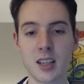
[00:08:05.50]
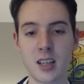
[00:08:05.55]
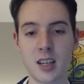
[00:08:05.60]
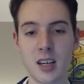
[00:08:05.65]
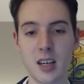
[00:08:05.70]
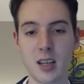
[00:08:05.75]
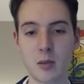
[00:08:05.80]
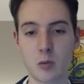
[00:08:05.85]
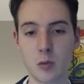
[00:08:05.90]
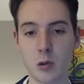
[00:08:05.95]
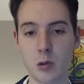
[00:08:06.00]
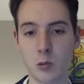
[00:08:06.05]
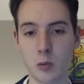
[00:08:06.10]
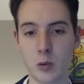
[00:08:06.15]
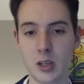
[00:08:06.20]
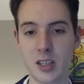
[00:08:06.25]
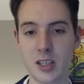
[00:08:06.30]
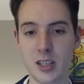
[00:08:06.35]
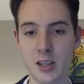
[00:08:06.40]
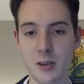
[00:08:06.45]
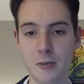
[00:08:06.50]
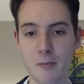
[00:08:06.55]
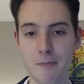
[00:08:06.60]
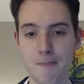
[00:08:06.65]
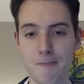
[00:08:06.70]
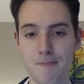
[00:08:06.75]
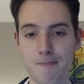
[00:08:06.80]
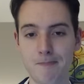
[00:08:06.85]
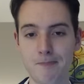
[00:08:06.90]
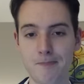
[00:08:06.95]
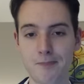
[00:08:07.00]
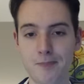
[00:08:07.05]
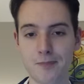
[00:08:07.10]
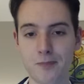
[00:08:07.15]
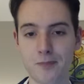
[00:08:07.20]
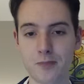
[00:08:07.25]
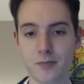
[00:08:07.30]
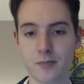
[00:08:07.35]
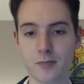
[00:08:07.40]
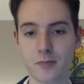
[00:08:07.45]
and will win here.
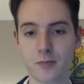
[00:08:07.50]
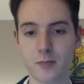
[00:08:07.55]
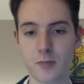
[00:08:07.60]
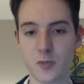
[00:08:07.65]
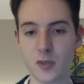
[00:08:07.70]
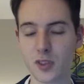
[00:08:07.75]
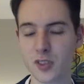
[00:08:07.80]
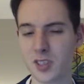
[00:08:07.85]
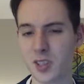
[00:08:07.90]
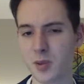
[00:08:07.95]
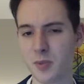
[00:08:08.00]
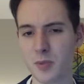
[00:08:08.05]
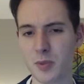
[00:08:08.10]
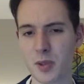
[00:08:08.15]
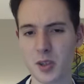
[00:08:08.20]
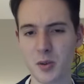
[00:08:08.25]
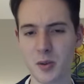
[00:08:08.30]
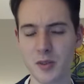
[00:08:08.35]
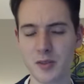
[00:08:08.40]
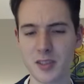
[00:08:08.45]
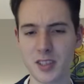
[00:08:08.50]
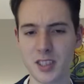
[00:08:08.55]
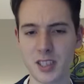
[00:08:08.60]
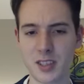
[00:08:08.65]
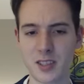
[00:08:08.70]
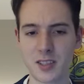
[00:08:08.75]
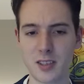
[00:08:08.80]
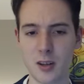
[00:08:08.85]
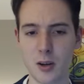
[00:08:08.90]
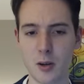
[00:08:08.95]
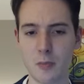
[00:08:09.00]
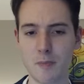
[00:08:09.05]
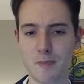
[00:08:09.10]
For example, bishop f six now.